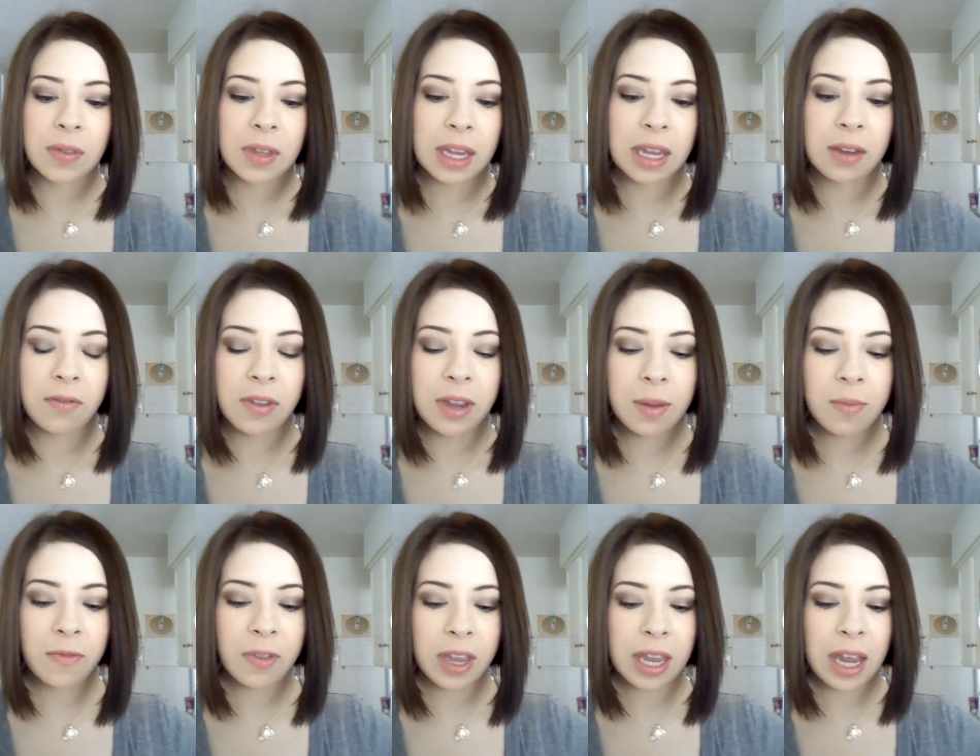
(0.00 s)
The
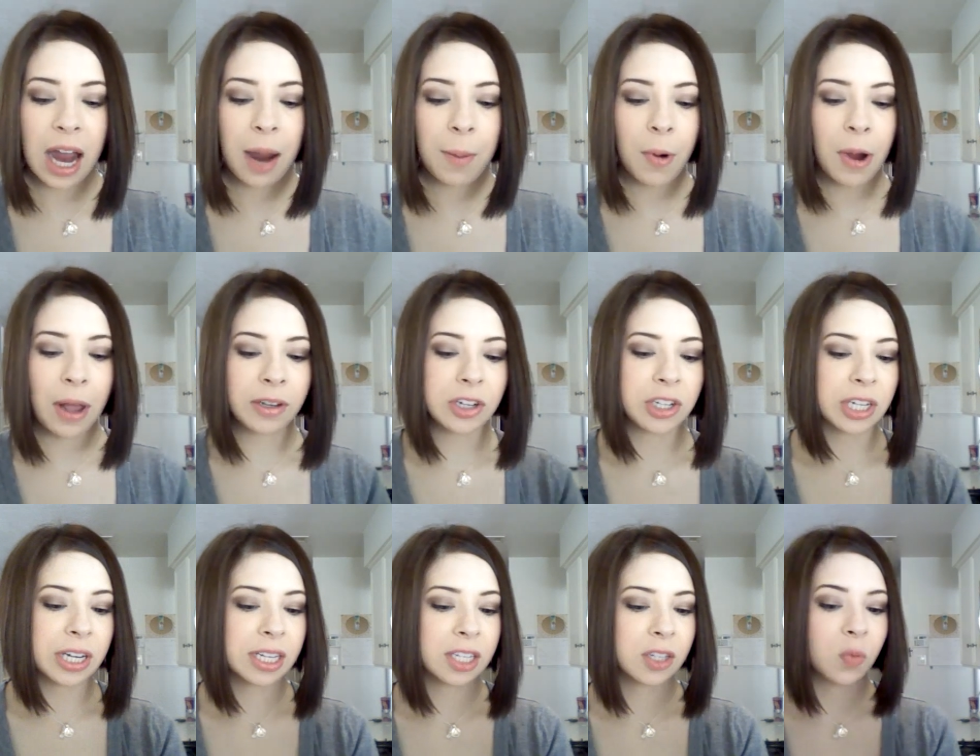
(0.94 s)
VMV
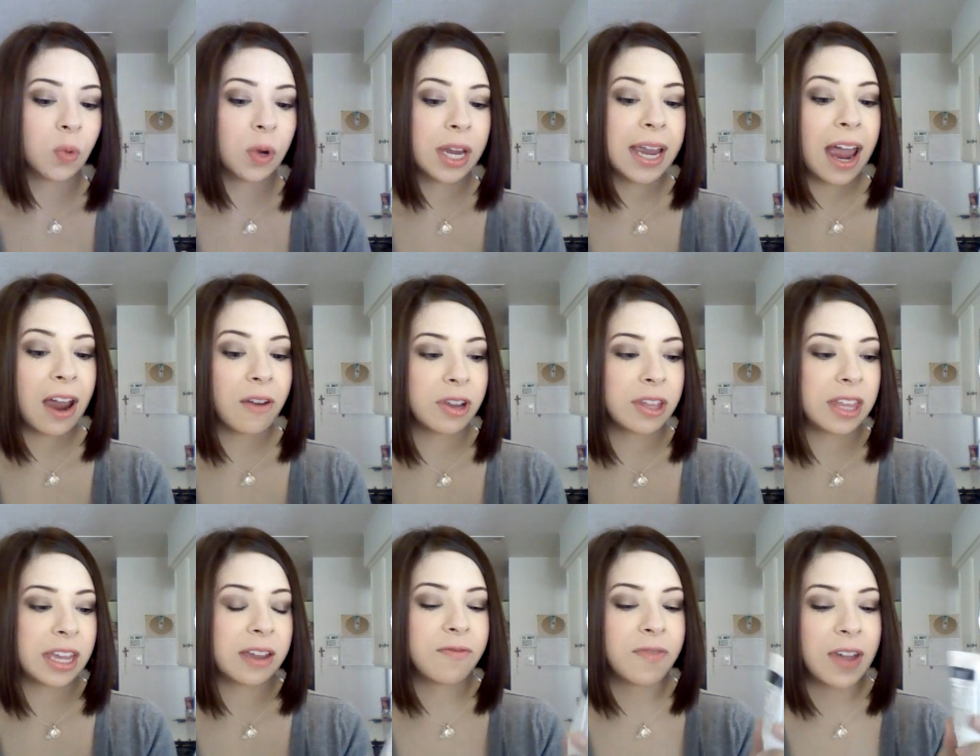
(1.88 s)
Hypoallergenics
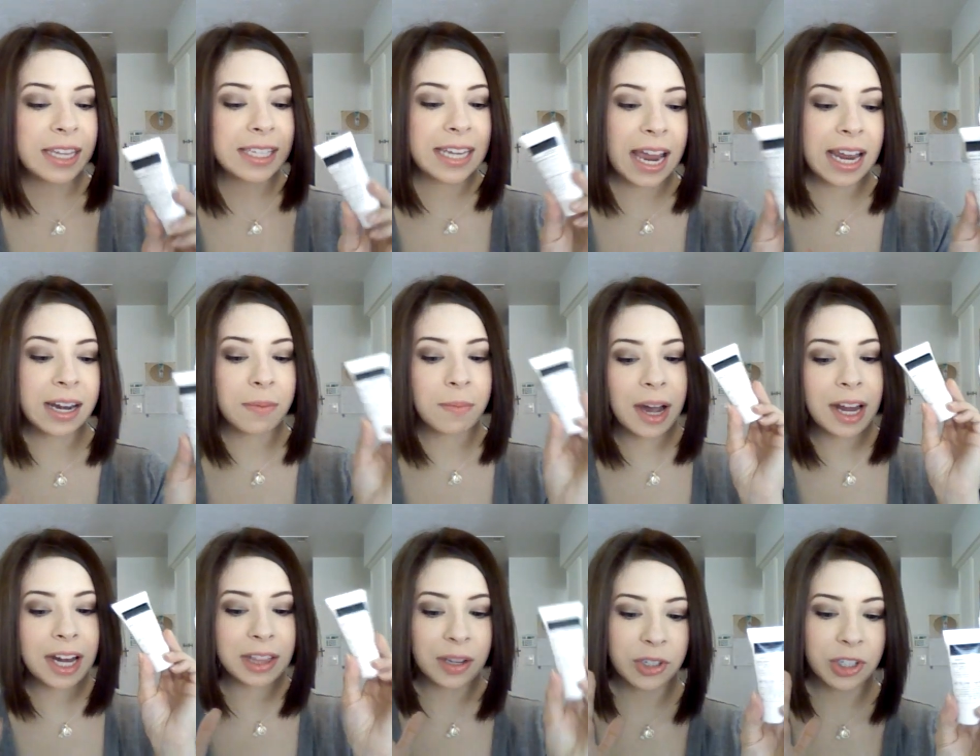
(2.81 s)
Re-Everything Face, Hand, and
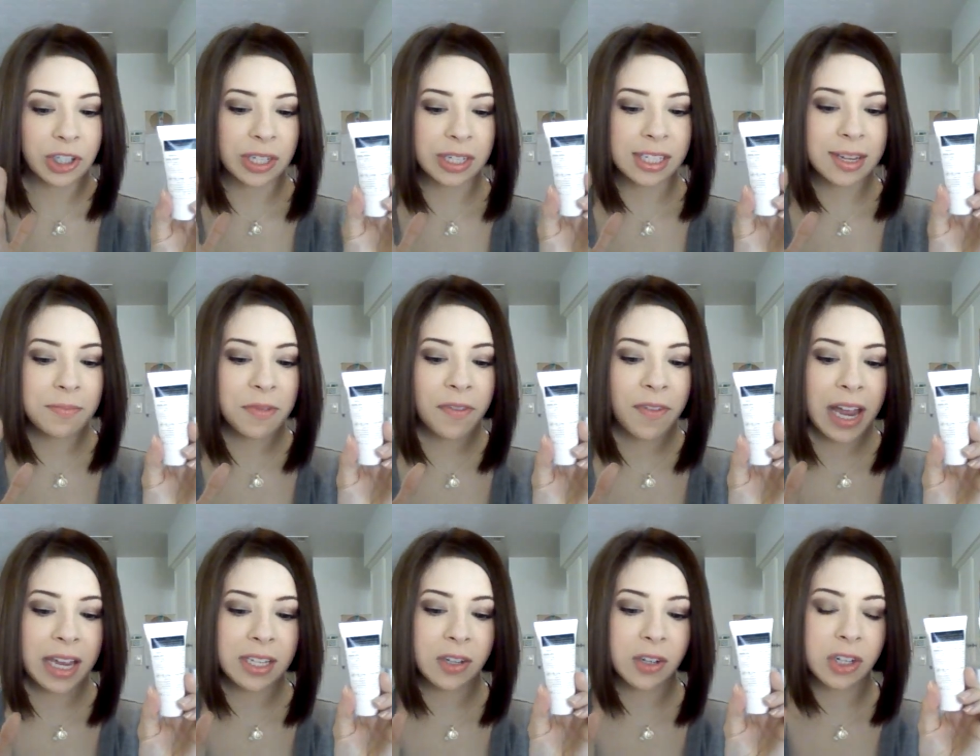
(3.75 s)
Body Lotion.
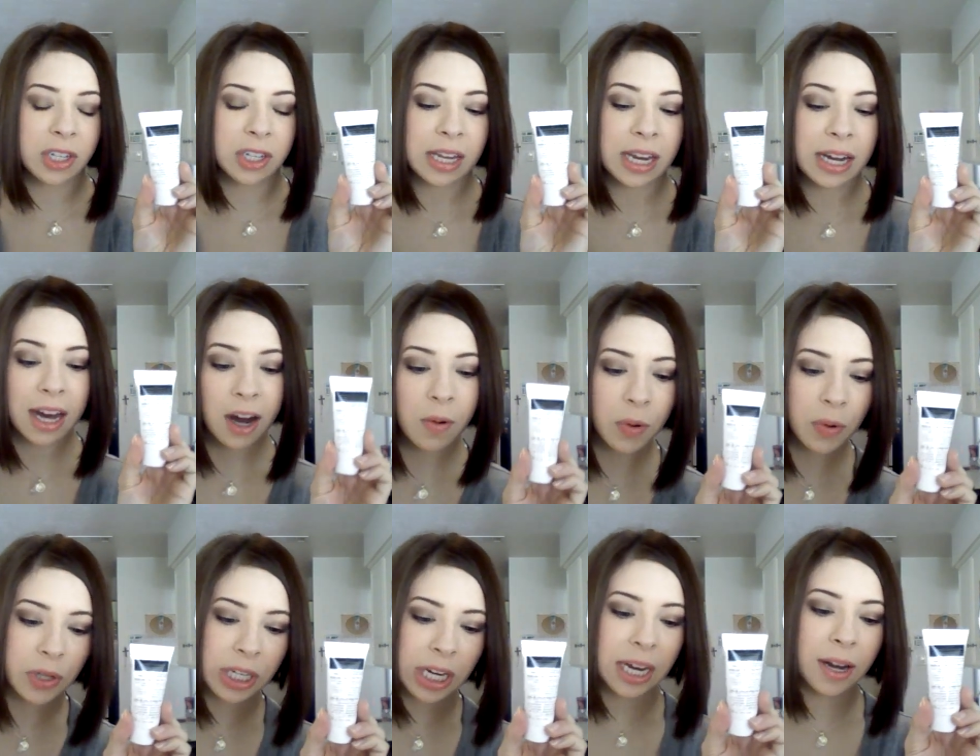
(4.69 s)
Simplifies your skincare
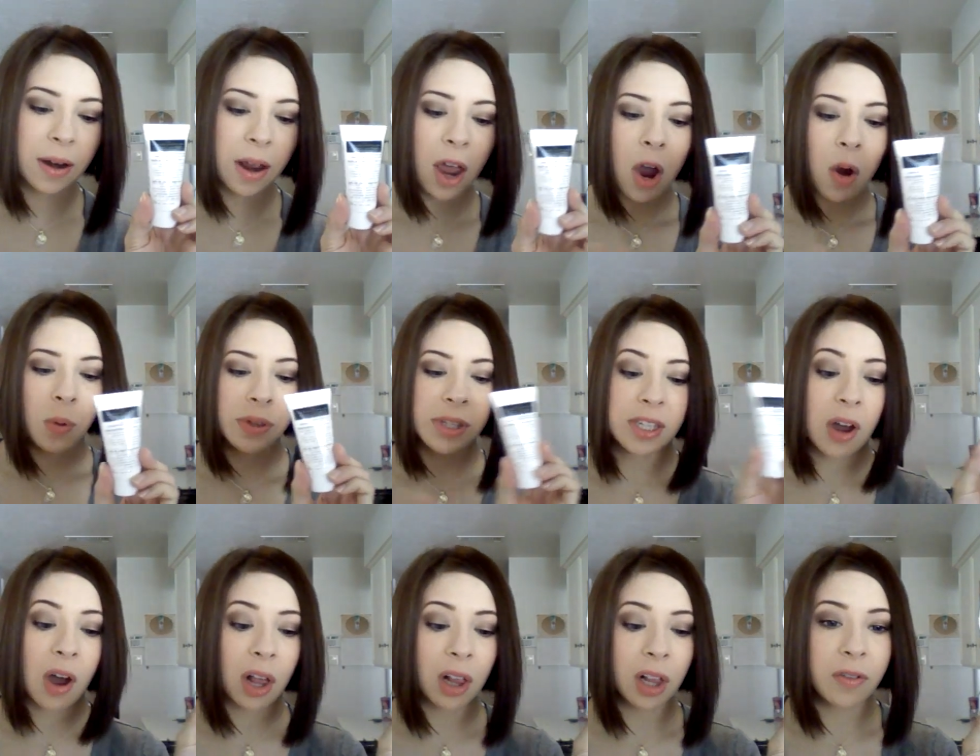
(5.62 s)
routine with this
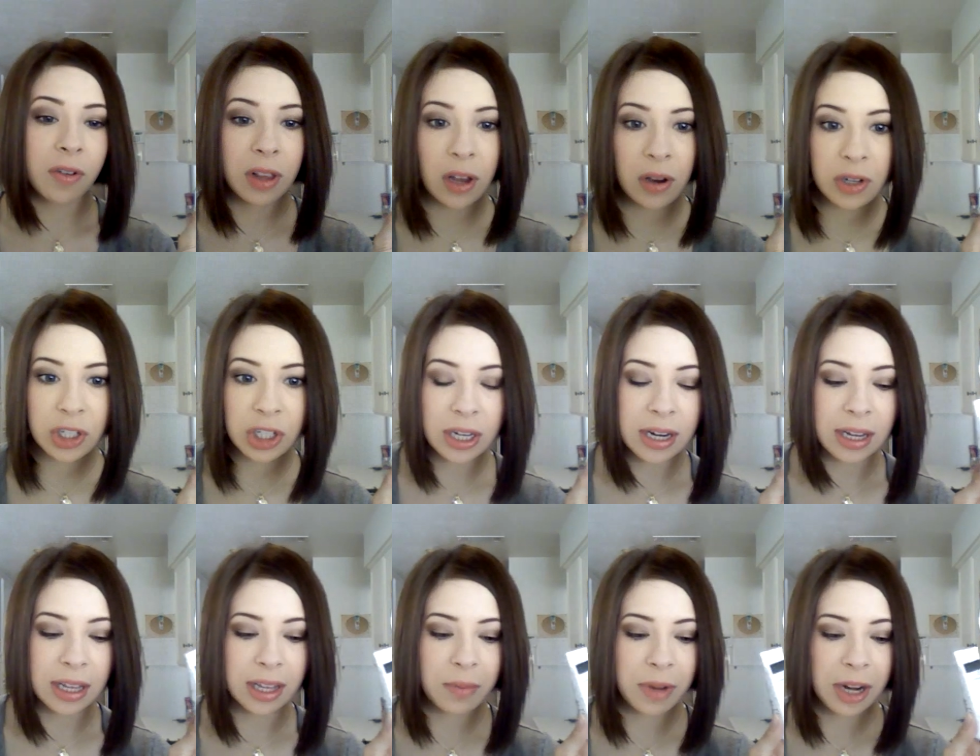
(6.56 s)
all-over lotion.
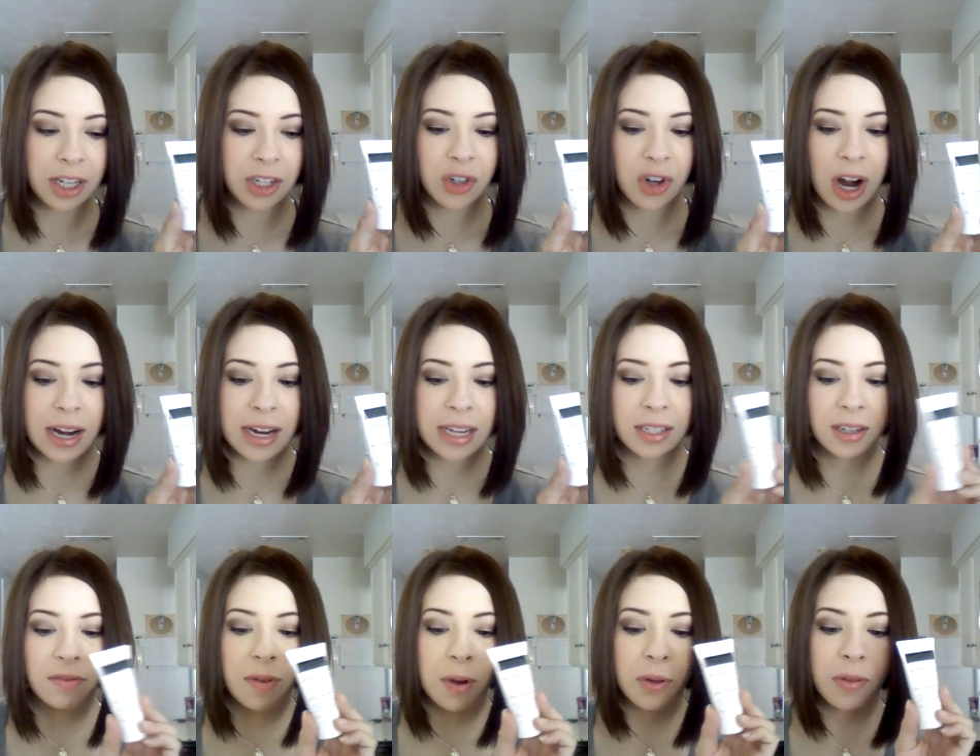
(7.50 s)
Eliminates dryness
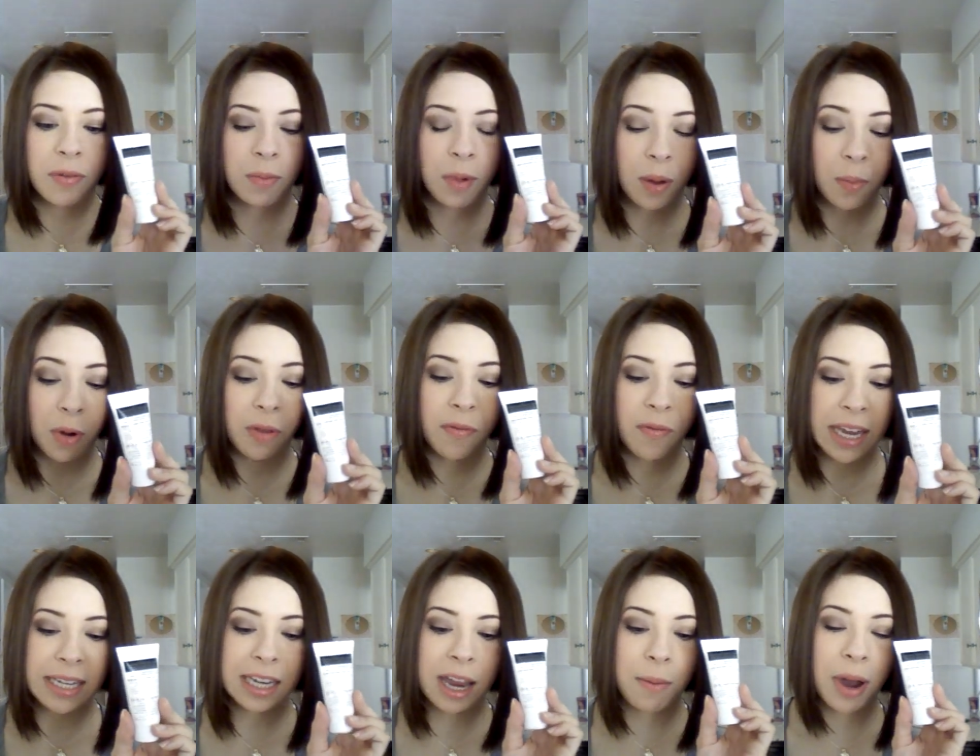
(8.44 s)
on, on both
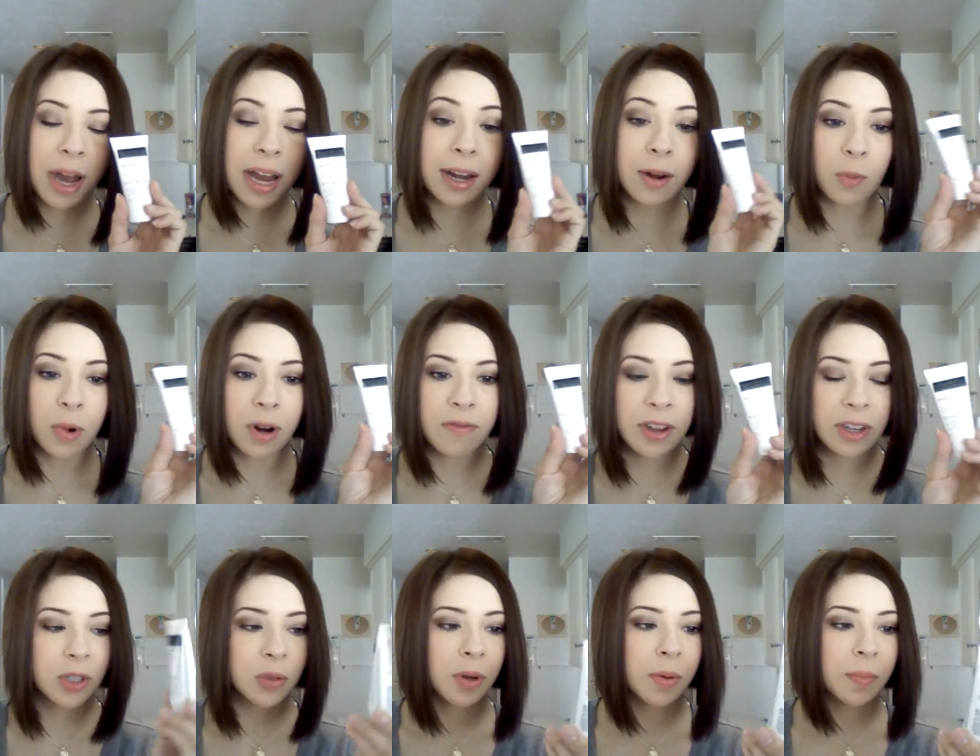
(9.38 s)
face and body in one
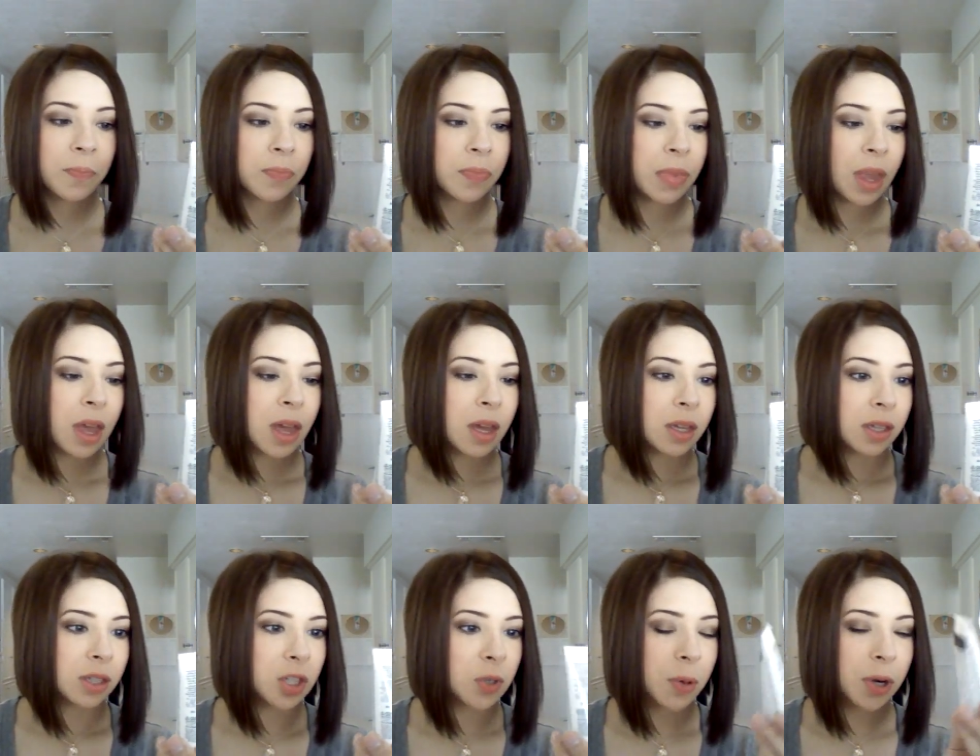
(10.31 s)
fell swoop.
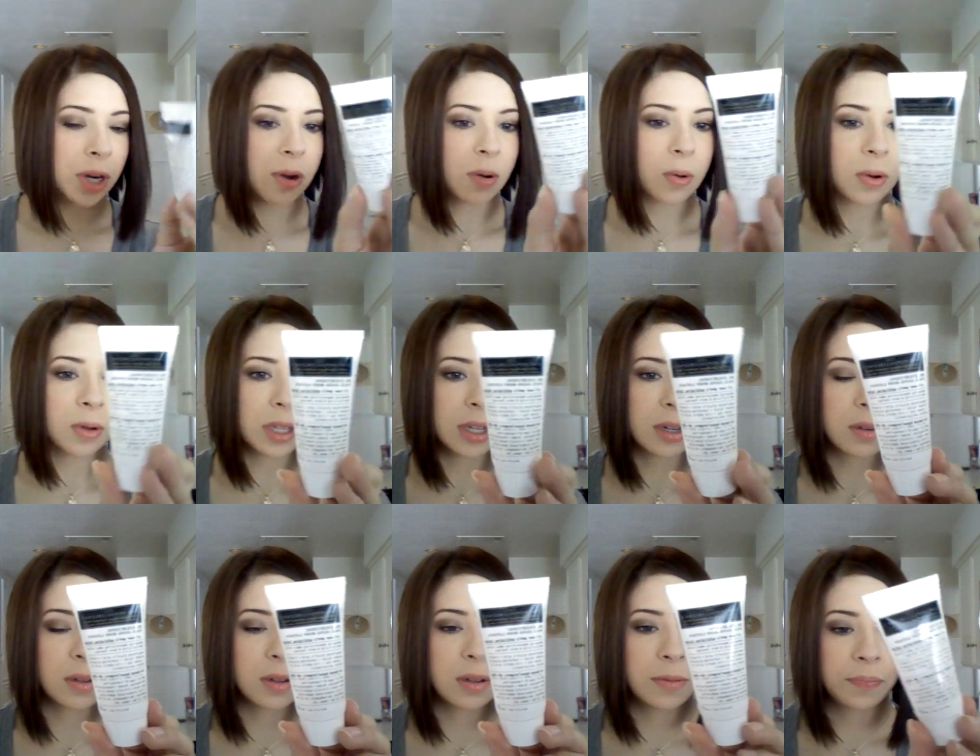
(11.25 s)
So it's a pretty cool
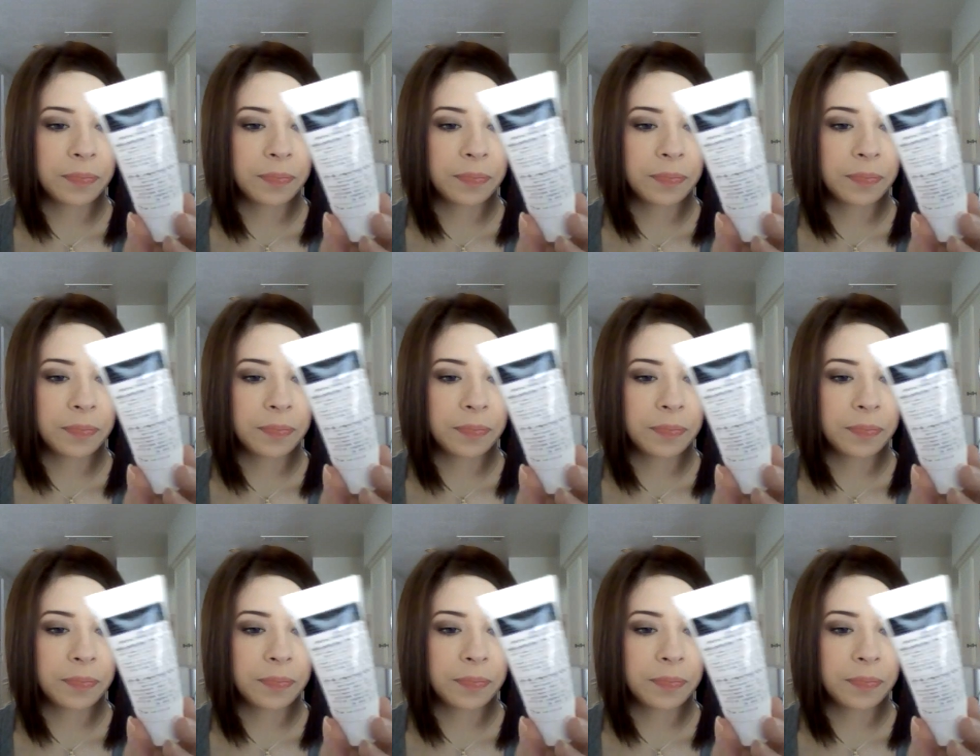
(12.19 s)
little